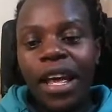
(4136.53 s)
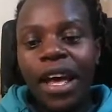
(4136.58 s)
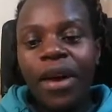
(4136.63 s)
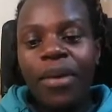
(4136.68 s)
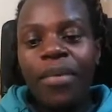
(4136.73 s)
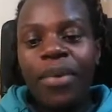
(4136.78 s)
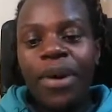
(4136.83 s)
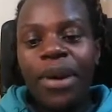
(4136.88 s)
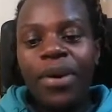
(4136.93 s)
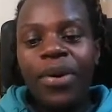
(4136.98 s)

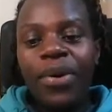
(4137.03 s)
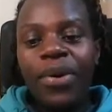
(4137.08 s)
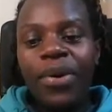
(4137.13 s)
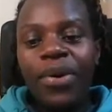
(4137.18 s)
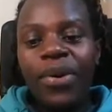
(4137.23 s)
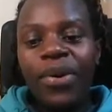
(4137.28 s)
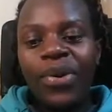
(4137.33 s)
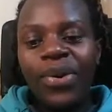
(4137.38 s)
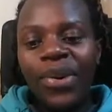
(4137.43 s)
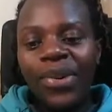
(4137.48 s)
we
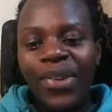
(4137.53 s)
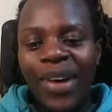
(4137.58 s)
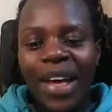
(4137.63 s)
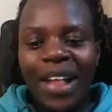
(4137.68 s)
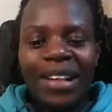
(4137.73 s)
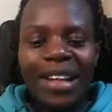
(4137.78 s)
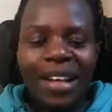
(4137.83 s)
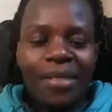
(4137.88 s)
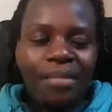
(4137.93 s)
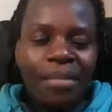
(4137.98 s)
go,
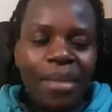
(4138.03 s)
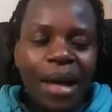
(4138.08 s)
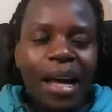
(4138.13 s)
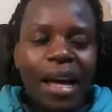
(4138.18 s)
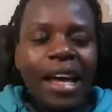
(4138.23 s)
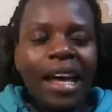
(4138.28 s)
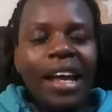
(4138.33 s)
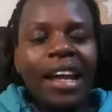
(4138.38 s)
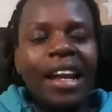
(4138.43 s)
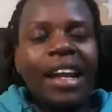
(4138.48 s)
welcome back,
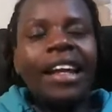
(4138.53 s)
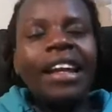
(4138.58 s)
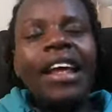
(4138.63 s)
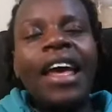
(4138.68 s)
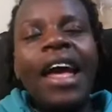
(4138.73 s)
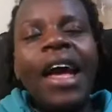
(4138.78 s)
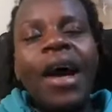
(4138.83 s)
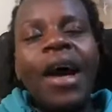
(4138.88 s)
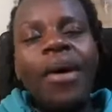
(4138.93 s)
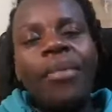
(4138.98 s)
Helen.
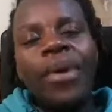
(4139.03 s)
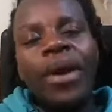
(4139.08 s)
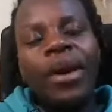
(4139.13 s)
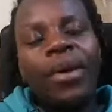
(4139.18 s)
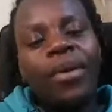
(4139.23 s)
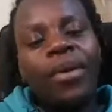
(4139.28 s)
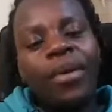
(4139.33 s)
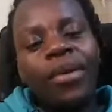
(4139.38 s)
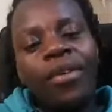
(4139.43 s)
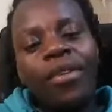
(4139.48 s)
We
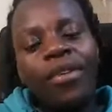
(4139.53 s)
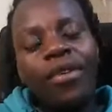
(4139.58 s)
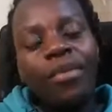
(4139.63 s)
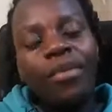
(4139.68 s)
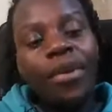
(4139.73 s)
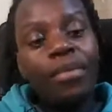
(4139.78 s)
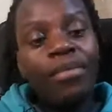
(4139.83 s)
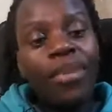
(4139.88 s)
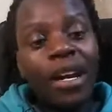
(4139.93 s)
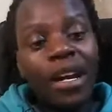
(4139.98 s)

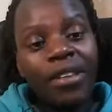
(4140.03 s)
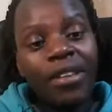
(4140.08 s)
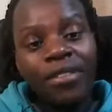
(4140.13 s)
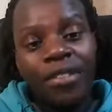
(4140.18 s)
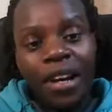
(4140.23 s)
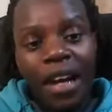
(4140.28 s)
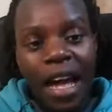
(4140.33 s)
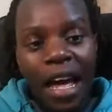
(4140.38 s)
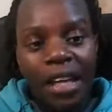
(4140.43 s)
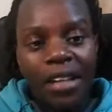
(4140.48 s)
break
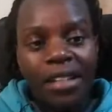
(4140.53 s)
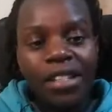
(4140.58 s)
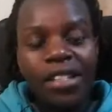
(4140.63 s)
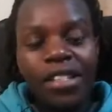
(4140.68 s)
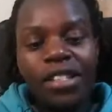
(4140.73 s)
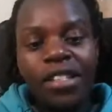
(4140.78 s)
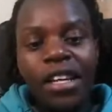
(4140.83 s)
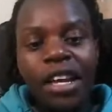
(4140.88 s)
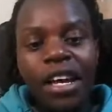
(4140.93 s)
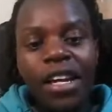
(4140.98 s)
for
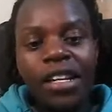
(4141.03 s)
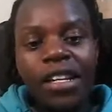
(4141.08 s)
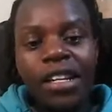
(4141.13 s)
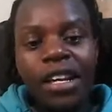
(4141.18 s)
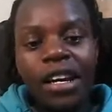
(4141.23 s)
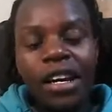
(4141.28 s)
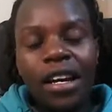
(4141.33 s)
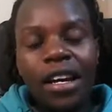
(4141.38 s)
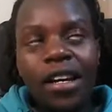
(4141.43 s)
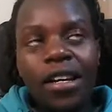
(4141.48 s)
lunch, and
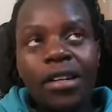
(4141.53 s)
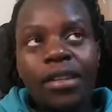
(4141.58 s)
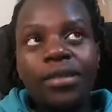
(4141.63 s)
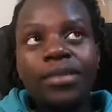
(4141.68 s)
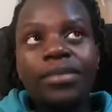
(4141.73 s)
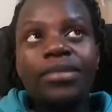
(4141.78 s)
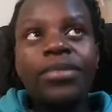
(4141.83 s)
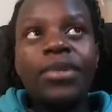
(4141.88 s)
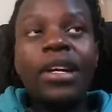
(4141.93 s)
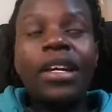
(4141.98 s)

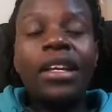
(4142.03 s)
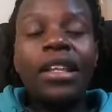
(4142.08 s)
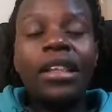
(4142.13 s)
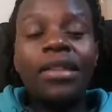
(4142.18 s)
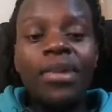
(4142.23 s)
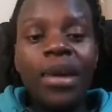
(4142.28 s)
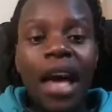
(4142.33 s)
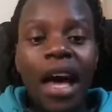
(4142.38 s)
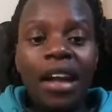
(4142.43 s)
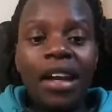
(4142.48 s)

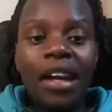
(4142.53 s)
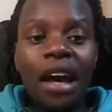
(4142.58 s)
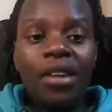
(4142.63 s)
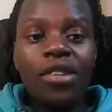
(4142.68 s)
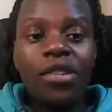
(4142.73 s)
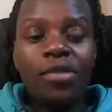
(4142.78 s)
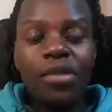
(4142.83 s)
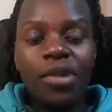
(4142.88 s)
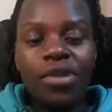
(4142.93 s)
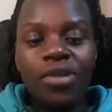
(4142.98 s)
we had a
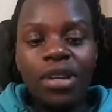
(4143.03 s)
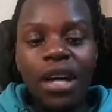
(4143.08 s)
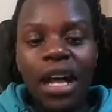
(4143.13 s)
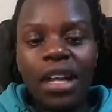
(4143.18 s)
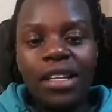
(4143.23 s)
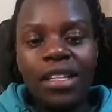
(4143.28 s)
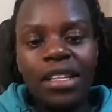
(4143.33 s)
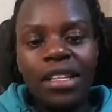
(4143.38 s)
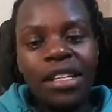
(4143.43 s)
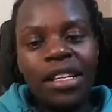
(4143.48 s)
hospital
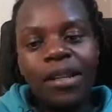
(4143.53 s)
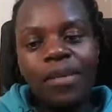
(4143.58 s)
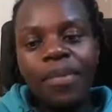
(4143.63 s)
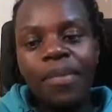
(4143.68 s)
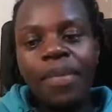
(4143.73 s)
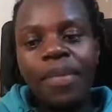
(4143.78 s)
canteen.